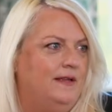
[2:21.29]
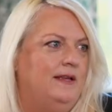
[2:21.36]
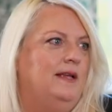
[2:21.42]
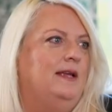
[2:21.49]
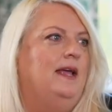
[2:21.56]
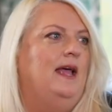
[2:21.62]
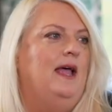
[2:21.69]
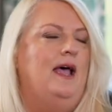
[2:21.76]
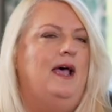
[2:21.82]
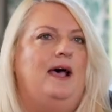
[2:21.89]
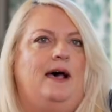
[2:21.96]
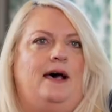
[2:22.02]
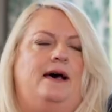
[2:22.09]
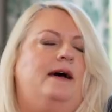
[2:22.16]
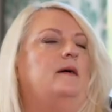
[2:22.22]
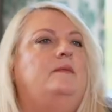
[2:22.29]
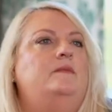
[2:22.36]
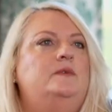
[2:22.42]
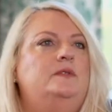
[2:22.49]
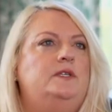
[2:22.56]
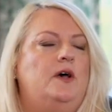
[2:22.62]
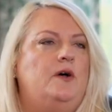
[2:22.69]
Mm-hmm.
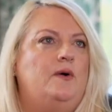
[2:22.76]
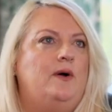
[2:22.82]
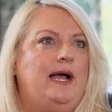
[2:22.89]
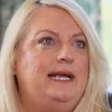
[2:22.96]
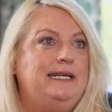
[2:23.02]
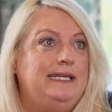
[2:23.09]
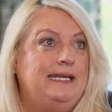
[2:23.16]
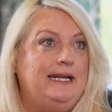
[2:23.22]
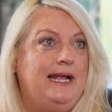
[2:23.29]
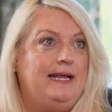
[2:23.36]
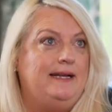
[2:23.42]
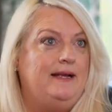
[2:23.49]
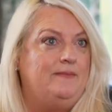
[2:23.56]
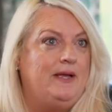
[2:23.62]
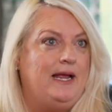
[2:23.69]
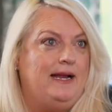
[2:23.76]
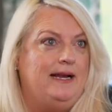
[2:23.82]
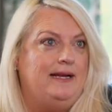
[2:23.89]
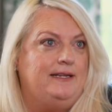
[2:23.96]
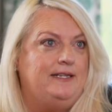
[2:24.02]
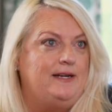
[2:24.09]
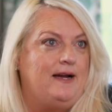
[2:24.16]
Um, so I did end up
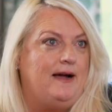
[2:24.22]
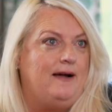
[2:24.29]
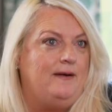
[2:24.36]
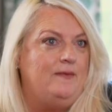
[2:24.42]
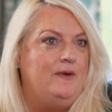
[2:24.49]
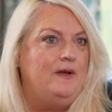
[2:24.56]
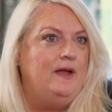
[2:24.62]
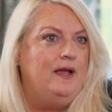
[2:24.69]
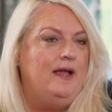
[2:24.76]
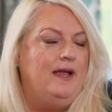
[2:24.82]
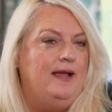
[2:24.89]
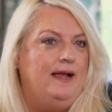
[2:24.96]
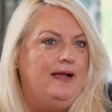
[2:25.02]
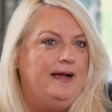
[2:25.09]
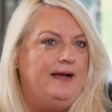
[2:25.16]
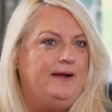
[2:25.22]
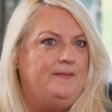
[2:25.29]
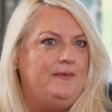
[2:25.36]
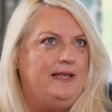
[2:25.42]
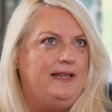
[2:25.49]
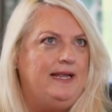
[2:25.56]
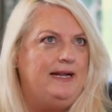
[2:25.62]
getting a job.
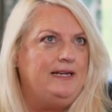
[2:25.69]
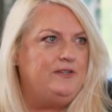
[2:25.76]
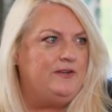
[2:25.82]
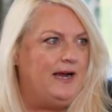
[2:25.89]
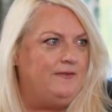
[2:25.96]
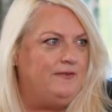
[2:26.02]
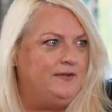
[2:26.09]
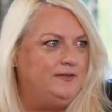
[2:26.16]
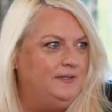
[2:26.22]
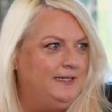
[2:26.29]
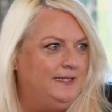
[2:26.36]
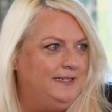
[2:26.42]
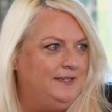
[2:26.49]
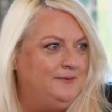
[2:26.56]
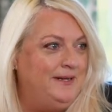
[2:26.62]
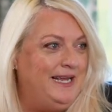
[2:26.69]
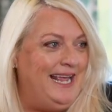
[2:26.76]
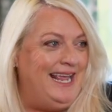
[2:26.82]
Um, and then I traveled a little bit,